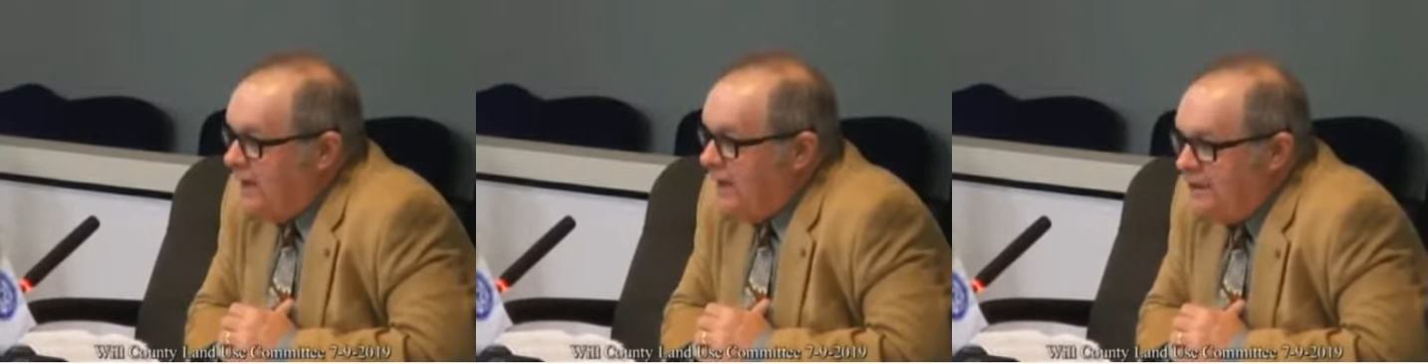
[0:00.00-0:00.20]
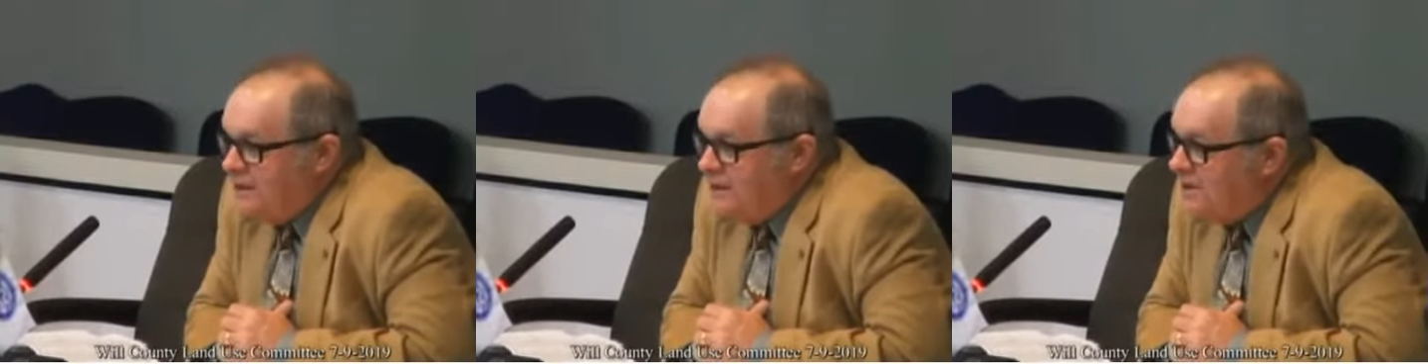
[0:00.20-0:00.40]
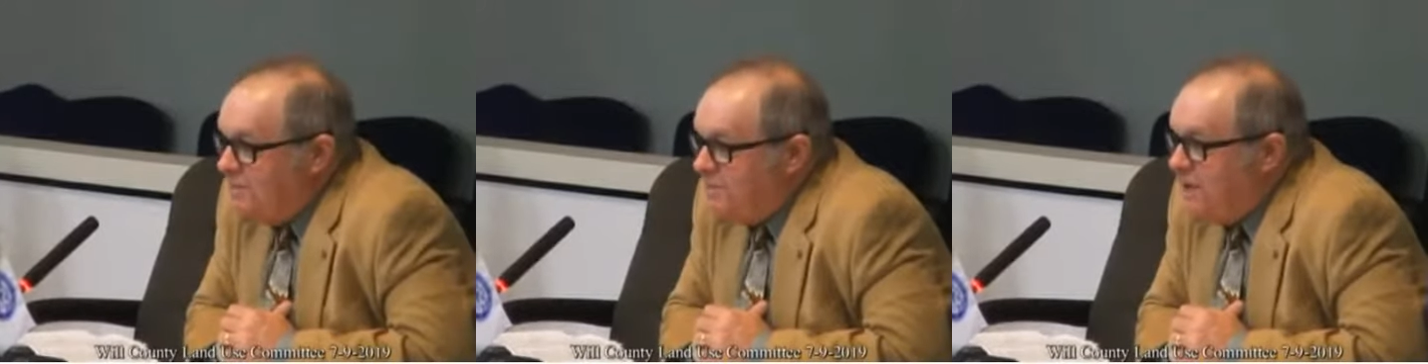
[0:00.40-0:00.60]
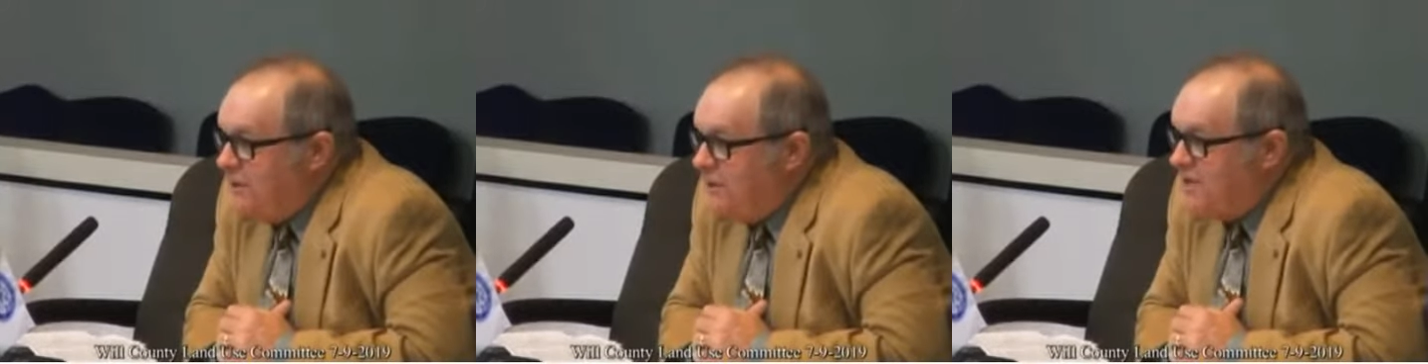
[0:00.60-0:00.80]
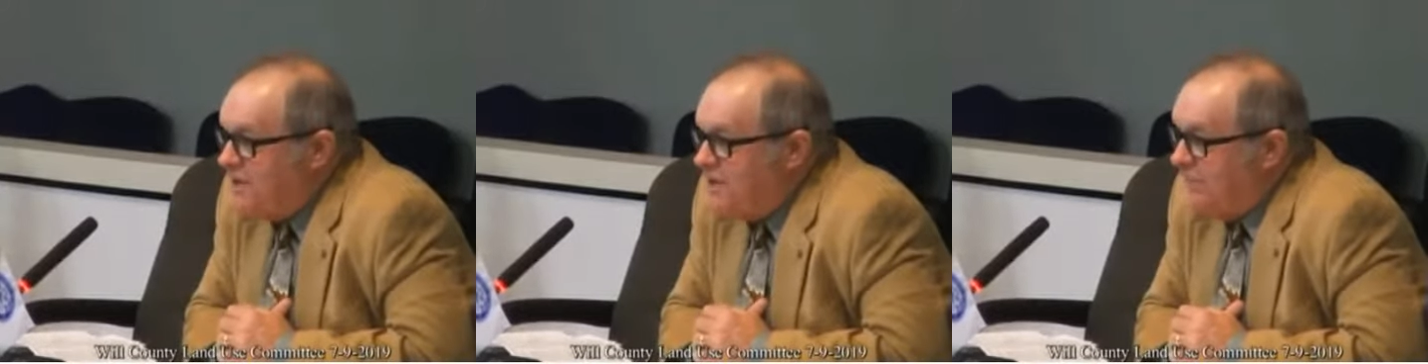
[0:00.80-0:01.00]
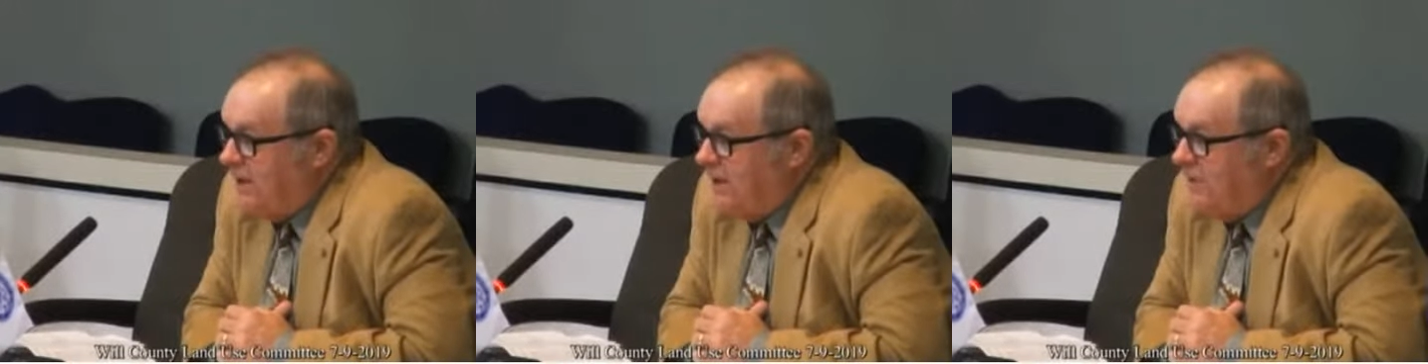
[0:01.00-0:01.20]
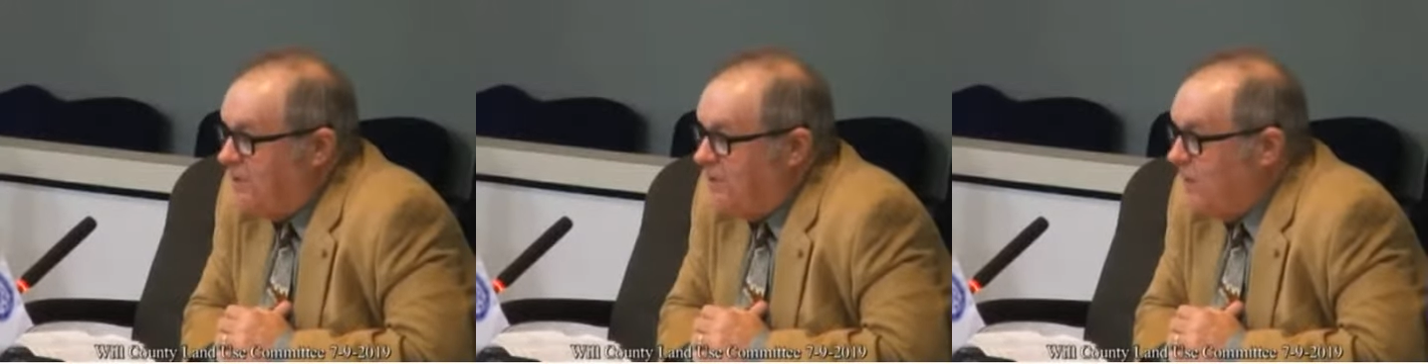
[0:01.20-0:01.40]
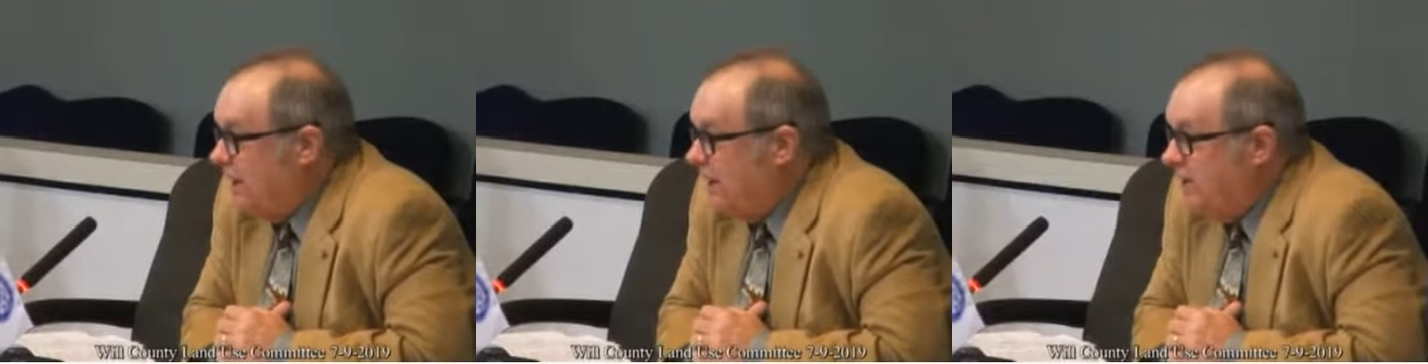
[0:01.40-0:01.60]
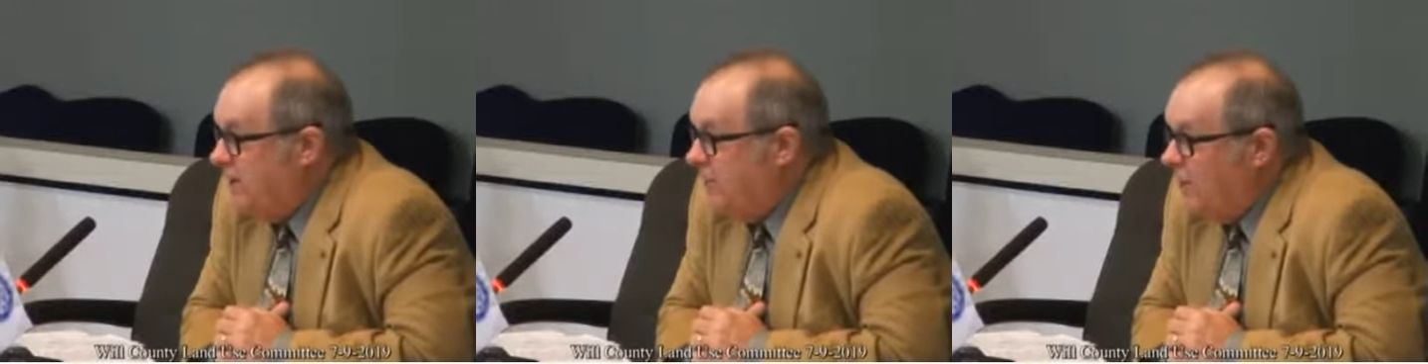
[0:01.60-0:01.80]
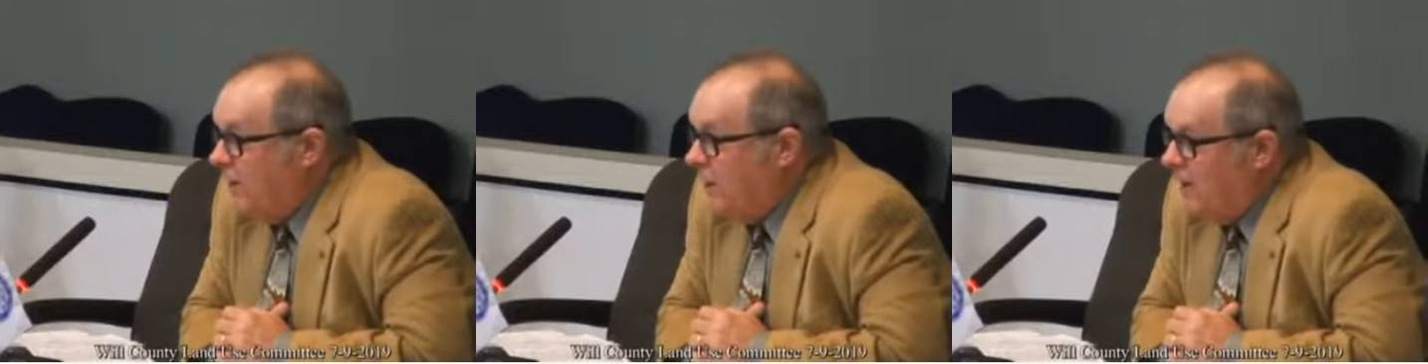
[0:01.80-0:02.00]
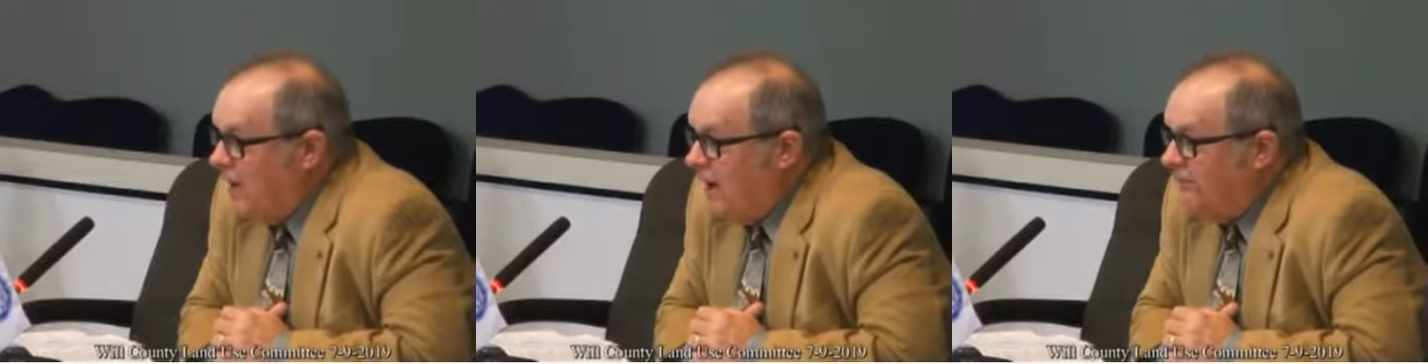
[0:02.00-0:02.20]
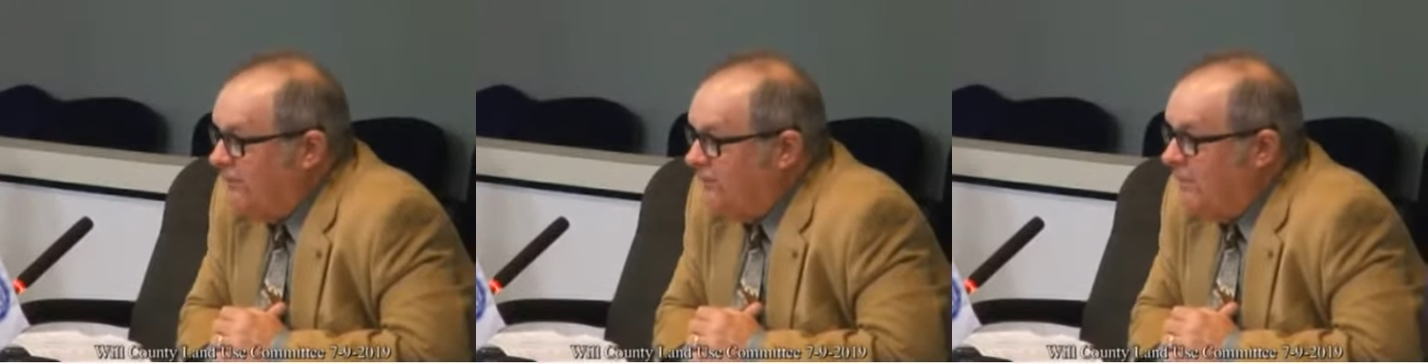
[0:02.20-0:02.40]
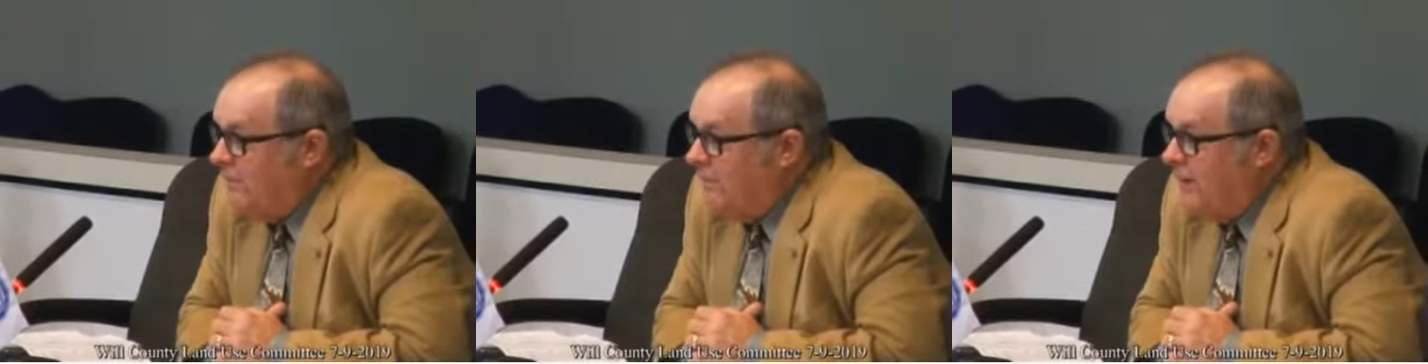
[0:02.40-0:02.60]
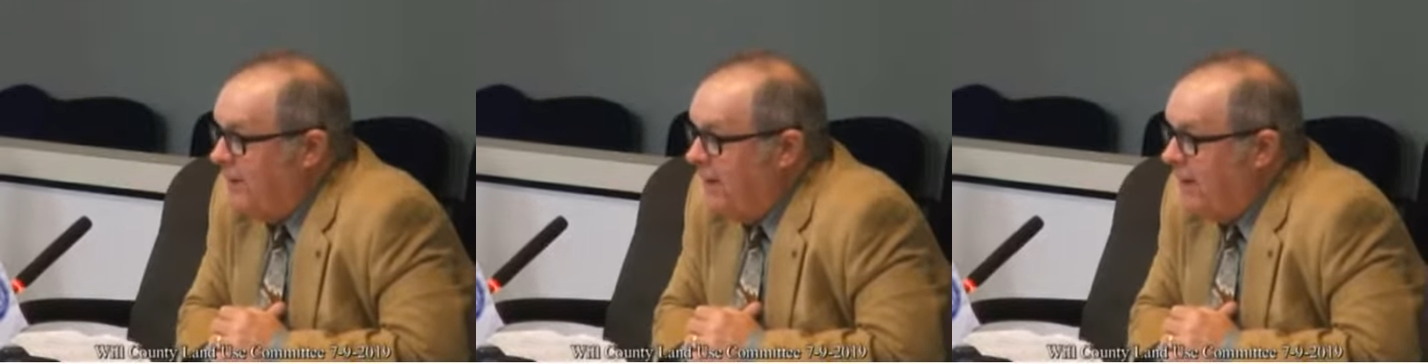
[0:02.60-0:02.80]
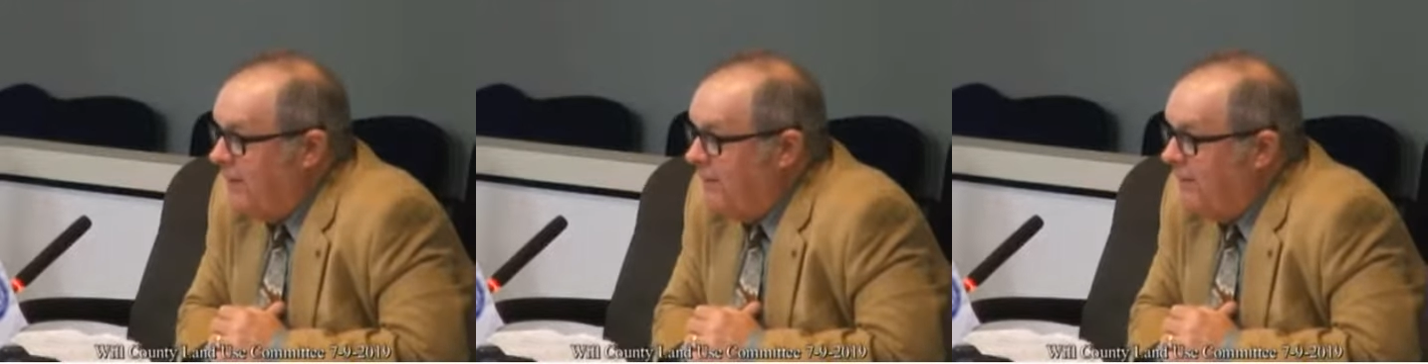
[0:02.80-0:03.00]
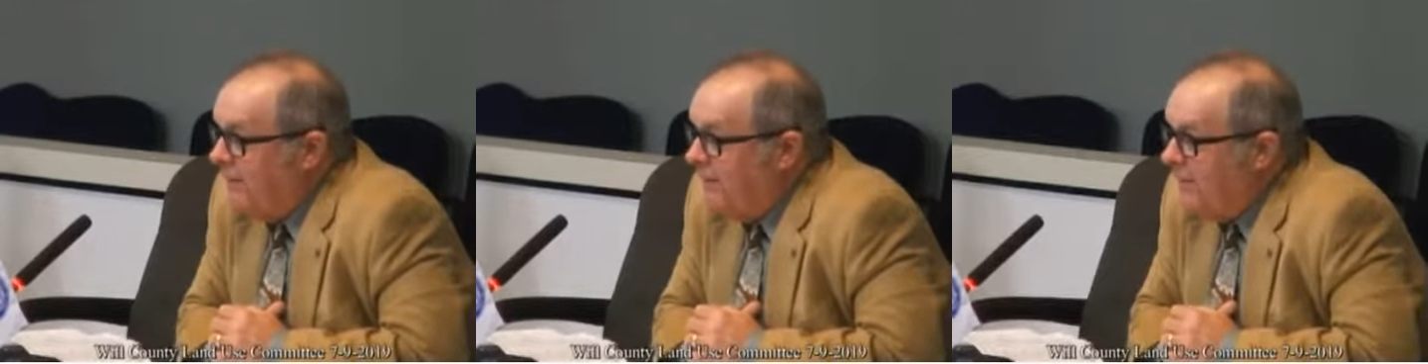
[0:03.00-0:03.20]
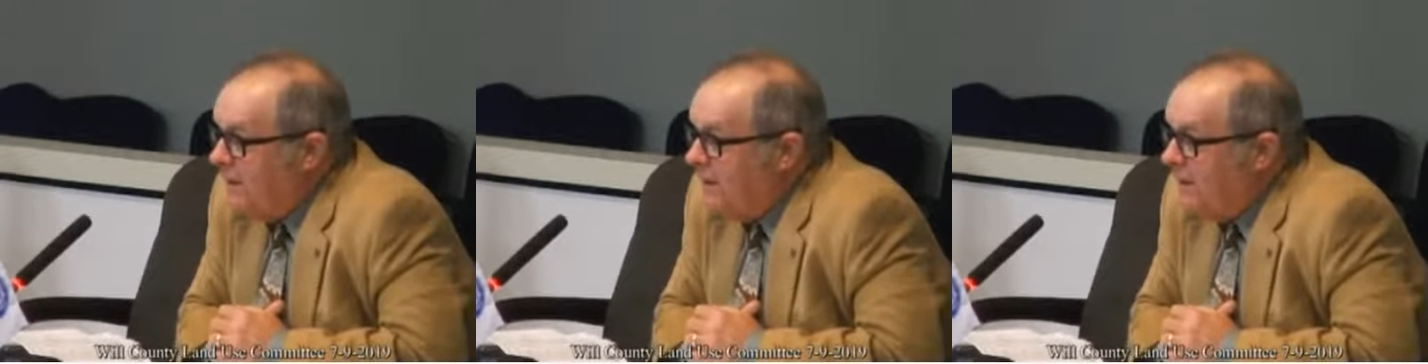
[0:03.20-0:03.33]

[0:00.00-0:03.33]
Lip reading: way to dispute something if we're getting runoff from them.